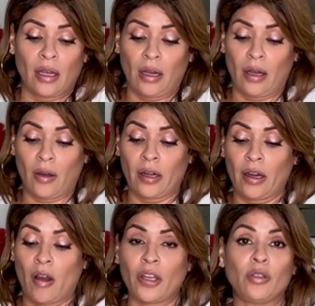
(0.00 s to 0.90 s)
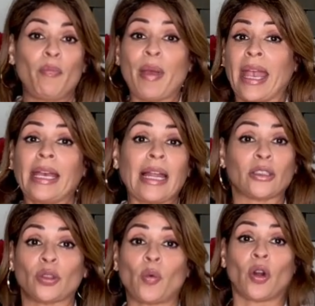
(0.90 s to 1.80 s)
Or are you banging
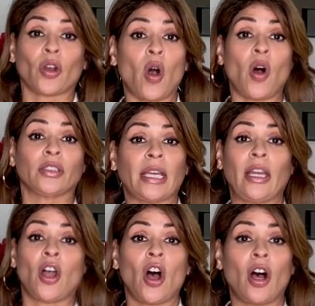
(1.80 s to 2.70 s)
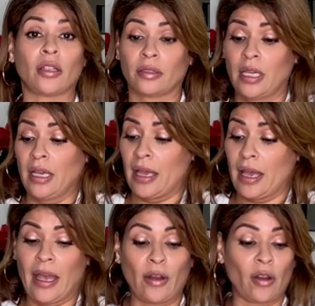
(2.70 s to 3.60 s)
out the work all day long,
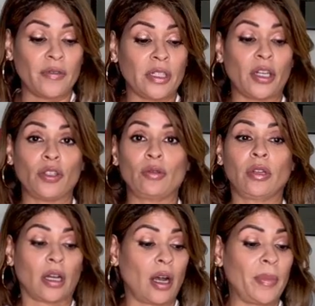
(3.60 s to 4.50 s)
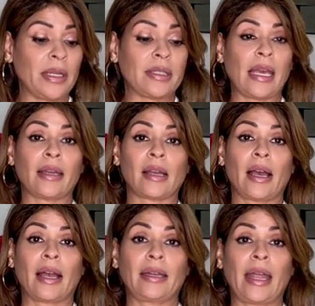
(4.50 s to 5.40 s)
and all of a sudden you look up and it's 8
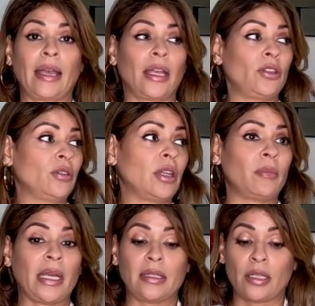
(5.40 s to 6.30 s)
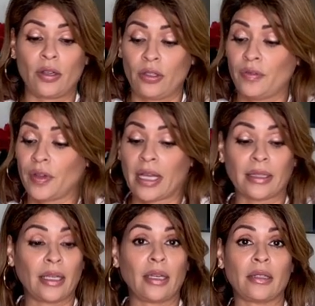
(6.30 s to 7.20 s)
o'clock at night, and you didn't make dinner, and you forgot
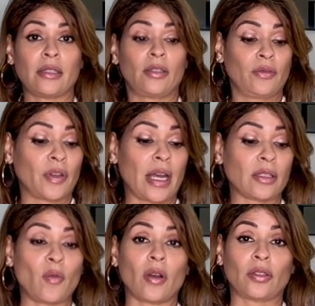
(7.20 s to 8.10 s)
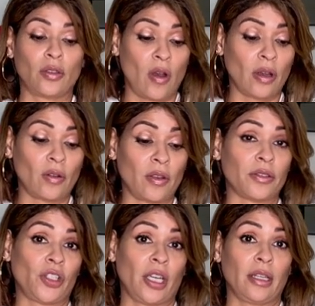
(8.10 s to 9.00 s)
the kids, and you forgot to walk the dog and all the
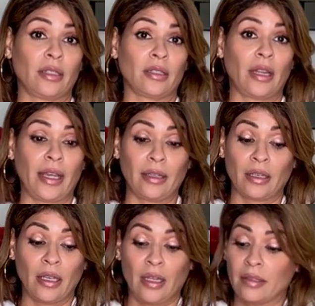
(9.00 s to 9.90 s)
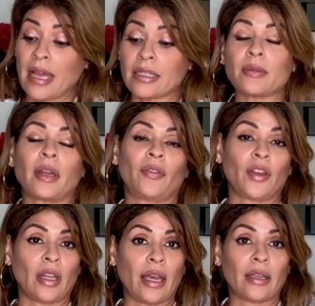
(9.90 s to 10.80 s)
shit? Like, that's what I
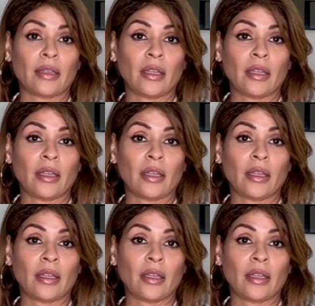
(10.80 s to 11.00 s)
feel like.